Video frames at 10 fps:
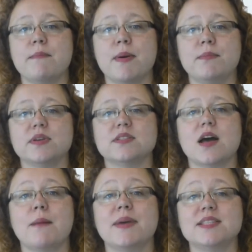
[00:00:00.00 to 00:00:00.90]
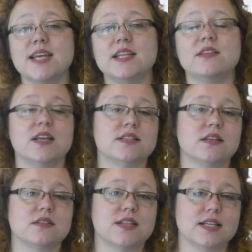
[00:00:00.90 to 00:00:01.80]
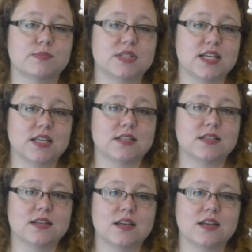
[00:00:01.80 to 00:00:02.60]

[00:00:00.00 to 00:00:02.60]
members are maintaining their skills and expertise.